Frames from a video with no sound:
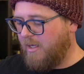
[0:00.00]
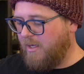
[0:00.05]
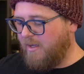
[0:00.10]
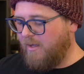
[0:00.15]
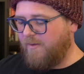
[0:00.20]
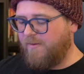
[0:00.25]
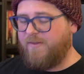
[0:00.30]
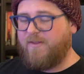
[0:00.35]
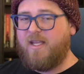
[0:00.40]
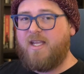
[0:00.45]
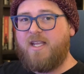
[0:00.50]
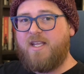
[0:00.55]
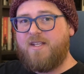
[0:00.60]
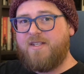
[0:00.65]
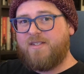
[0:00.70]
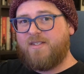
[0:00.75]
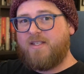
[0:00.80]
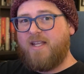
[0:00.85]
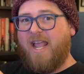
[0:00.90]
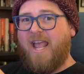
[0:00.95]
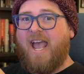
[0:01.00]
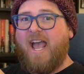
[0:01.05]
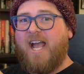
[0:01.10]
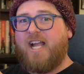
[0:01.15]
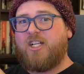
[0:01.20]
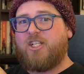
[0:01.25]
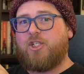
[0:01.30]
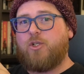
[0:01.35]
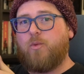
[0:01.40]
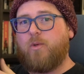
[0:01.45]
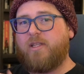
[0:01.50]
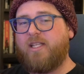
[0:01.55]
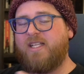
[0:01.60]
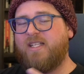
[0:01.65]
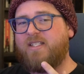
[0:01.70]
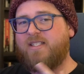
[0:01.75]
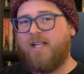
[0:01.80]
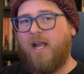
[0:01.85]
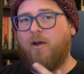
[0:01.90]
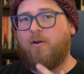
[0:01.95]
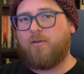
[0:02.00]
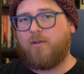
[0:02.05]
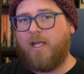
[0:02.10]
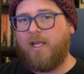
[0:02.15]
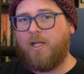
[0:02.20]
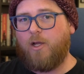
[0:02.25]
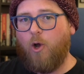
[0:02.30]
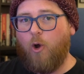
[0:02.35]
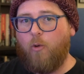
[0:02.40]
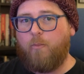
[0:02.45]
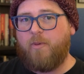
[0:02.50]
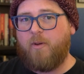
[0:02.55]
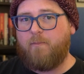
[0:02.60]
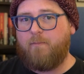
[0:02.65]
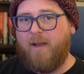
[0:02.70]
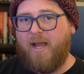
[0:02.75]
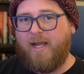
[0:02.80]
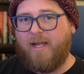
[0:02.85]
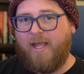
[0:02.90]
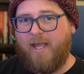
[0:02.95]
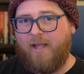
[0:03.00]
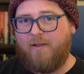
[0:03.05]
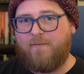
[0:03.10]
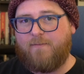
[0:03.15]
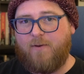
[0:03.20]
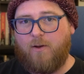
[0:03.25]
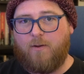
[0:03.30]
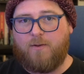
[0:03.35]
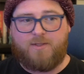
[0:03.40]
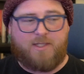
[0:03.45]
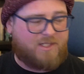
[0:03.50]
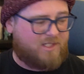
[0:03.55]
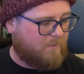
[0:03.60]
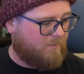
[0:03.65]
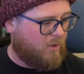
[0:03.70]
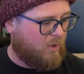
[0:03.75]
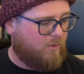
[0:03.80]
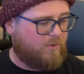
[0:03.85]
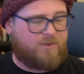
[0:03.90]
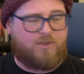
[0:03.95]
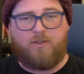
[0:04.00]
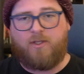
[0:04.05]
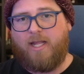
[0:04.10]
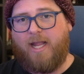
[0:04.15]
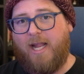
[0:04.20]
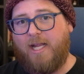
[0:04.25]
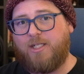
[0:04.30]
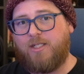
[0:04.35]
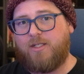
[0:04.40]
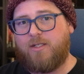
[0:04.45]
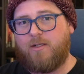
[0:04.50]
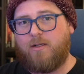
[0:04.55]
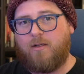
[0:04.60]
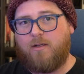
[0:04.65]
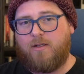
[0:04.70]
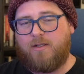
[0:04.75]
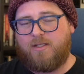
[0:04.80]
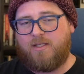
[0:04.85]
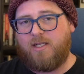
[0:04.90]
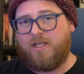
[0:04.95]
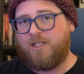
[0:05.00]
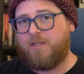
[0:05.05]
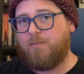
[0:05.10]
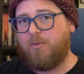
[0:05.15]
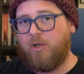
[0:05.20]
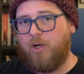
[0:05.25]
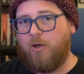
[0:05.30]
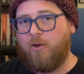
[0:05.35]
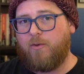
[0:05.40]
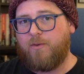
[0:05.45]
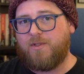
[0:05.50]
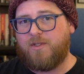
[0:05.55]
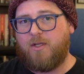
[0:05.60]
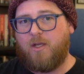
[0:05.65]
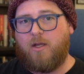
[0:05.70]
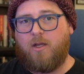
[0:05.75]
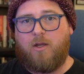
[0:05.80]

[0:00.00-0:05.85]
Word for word: These actually sound like open back headphones as opposed to the H6 Pros,